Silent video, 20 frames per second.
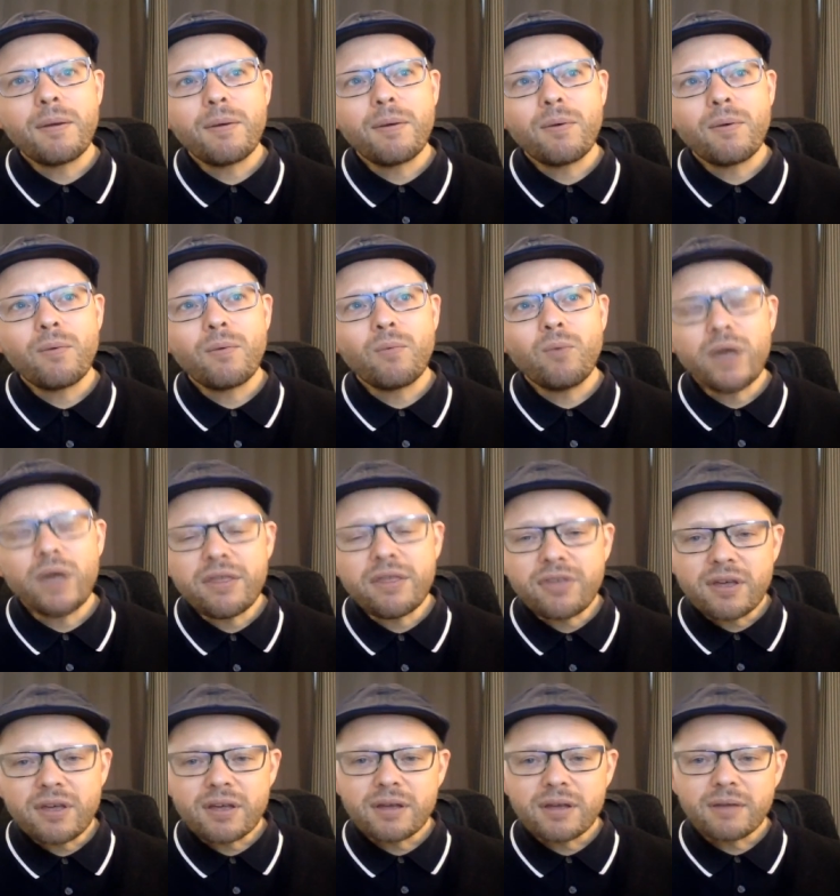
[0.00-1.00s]

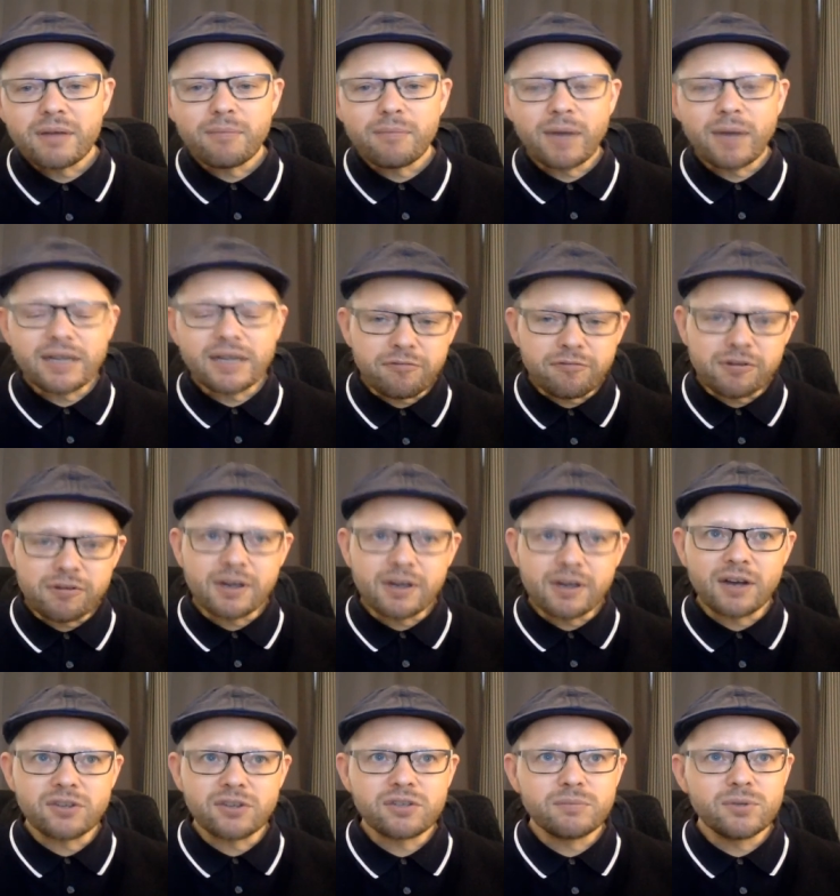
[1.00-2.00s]
With my different
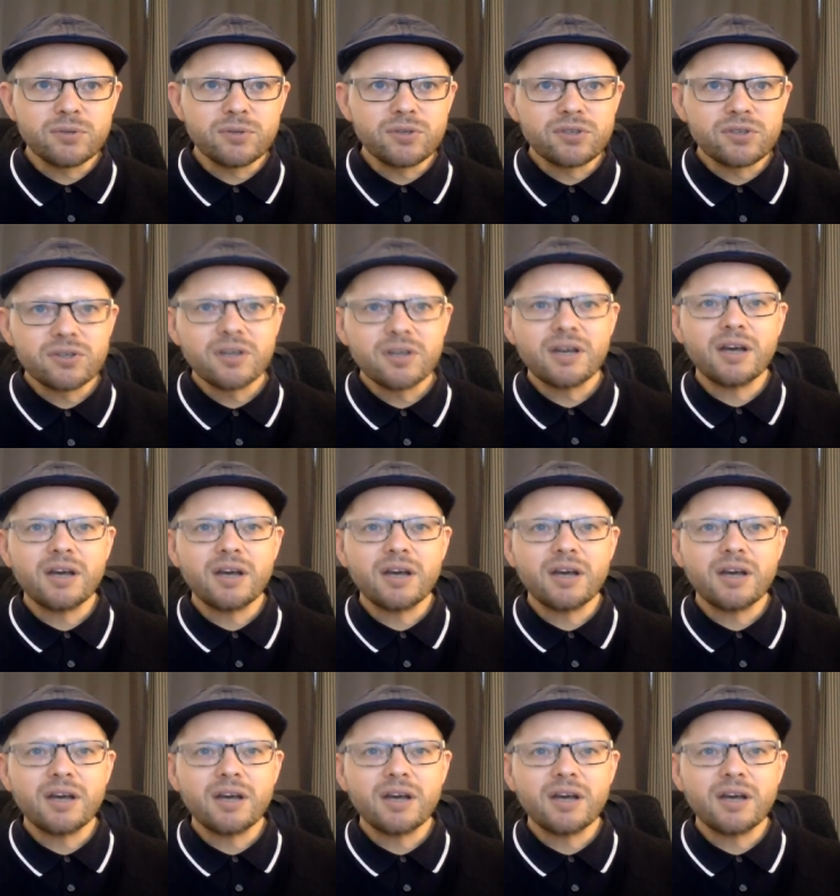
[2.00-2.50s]
customers,